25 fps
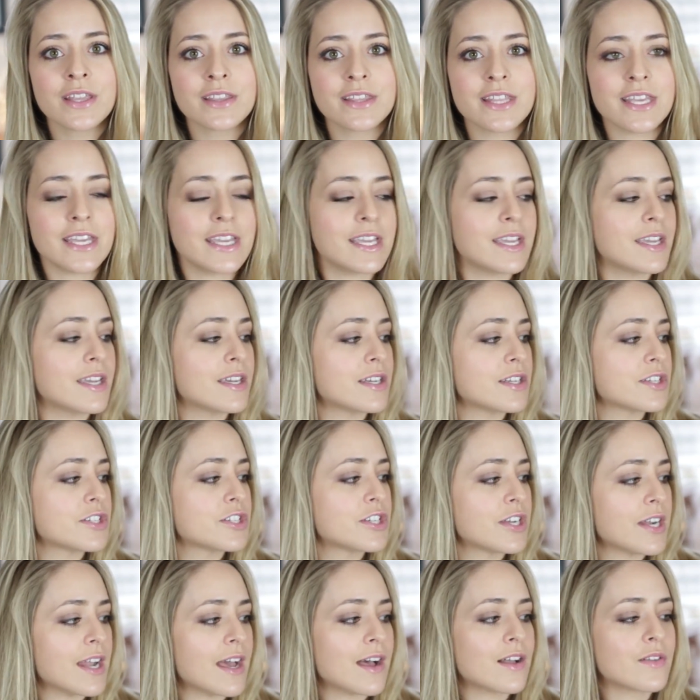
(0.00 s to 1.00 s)
the
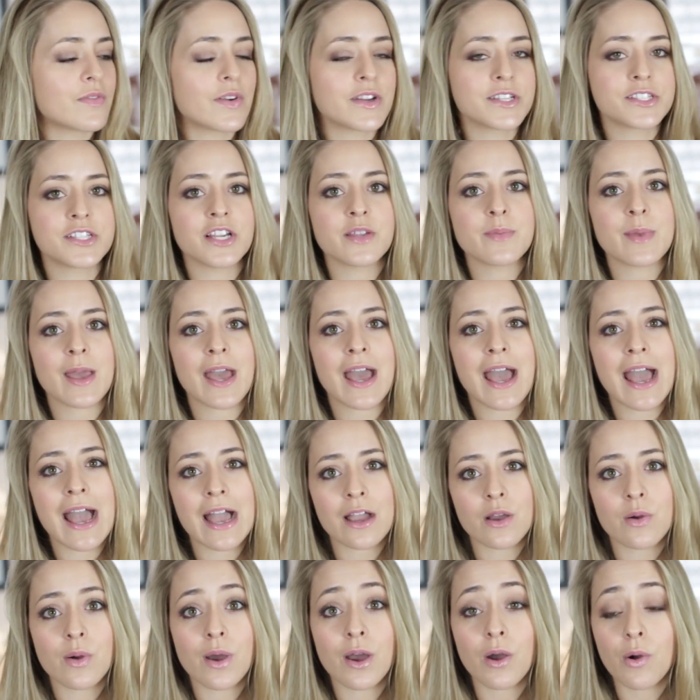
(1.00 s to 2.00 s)
Chanel Vita Lumiere
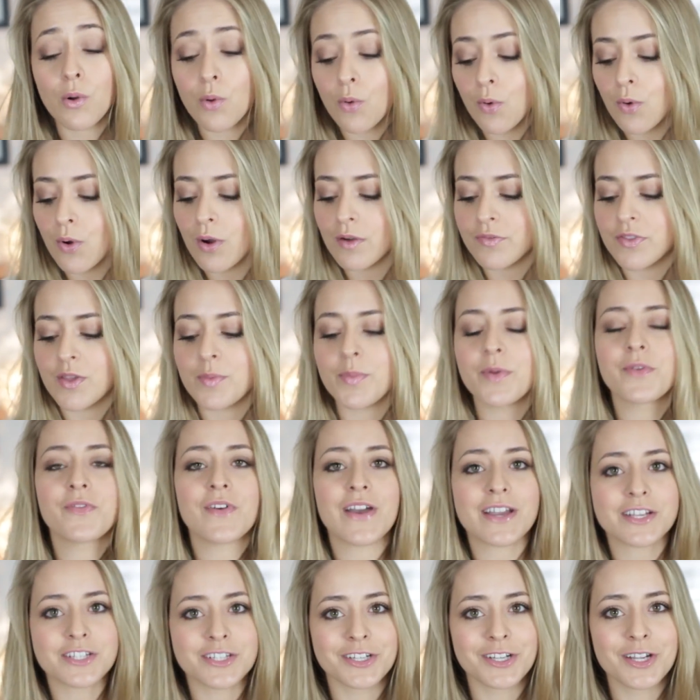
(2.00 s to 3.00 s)
Aqua or of the
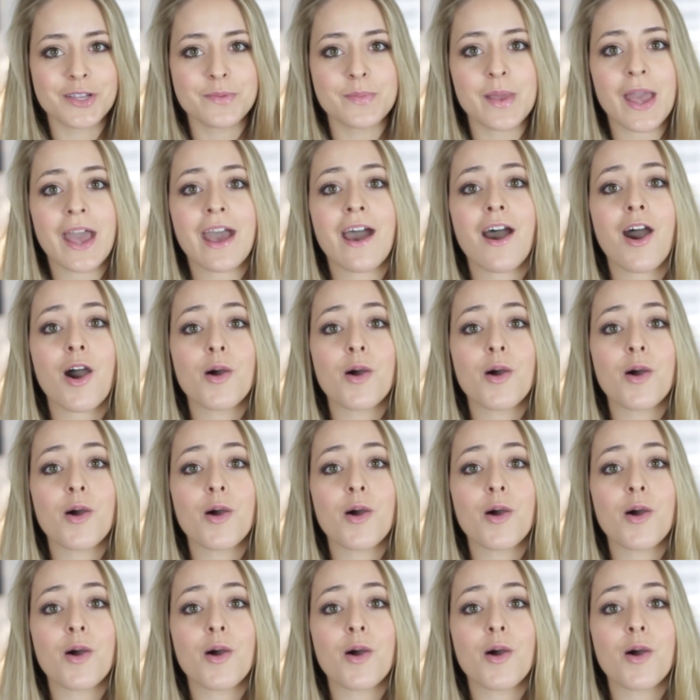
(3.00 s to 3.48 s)
Perfection Lumiere,